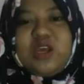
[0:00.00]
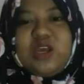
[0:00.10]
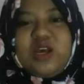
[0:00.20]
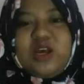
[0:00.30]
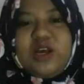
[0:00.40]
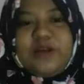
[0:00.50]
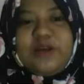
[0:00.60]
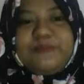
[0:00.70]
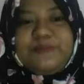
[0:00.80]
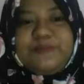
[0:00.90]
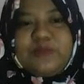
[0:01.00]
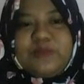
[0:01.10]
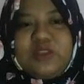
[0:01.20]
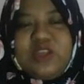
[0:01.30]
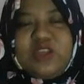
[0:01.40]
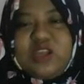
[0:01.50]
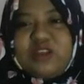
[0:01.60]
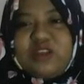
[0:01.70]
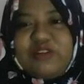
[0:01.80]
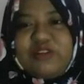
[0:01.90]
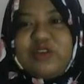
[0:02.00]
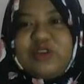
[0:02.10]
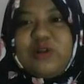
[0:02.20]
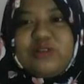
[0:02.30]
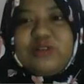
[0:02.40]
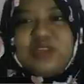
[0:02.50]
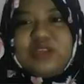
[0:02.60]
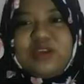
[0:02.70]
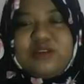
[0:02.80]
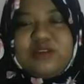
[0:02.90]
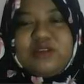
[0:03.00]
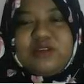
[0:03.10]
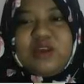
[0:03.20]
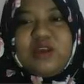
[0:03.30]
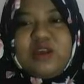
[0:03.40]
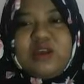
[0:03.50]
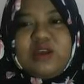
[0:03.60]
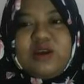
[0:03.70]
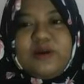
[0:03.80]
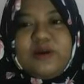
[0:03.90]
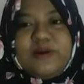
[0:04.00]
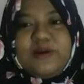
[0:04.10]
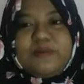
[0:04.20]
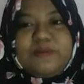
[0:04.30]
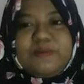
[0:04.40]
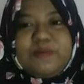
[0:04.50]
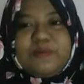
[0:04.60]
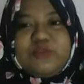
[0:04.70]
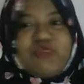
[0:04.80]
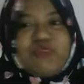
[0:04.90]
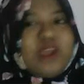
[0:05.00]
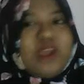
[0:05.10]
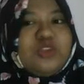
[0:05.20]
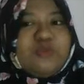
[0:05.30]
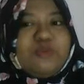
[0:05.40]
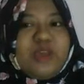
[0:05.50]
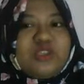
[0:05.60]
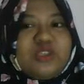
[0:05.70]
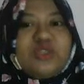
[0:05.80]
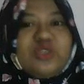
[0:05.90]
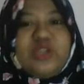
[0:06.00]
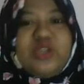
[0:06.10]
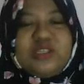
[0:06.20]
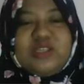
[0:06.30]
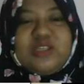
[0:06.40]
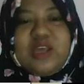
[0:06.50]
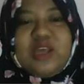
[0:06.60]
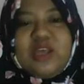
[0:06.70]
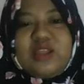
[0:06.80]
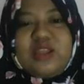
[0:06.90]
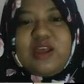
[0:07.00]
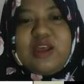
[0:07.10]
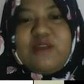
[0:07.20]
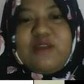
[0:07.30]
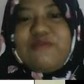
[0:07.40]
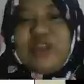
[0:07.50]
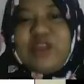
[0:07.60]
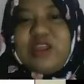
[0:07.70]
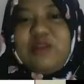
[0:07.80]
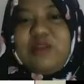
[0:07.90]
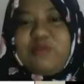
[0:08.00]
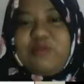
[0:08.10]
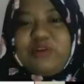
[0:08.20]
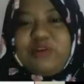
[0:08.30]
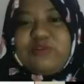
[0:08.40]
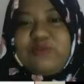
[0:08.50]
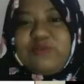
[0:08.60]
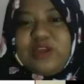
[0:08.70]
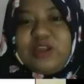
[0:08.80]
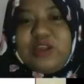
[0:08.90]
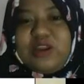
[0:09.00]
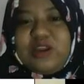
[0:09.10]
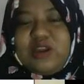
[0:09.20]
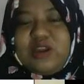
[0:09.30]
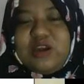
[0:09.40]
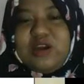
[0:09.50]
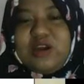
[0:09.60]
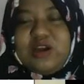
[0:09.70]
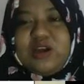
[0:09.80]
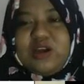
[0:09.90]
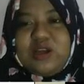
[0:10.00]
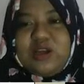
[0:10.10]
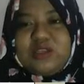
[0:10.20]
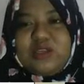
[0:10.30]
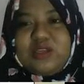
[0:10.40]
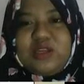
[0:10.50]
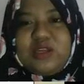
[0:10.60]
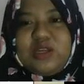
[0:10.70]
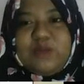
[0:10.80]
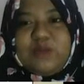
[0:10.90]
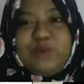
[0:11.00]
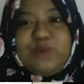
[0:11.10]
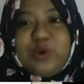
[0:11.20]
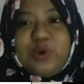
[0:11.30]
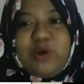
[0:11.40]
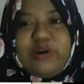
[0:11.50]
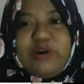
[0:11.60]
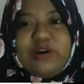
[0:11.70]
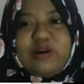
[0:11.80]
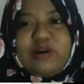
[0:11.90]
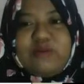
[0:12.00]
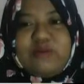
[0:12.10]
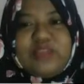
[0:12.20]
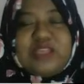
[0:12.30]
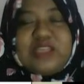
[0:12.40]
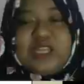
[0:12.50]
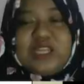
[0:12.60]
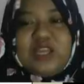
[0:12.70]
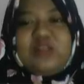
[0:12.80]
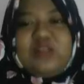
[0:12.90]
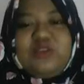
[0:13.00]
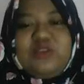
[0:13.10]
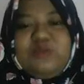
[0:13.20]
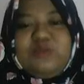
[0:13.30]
um, these articles is um, trying to make students not afraid anymore to read uh, book or text in English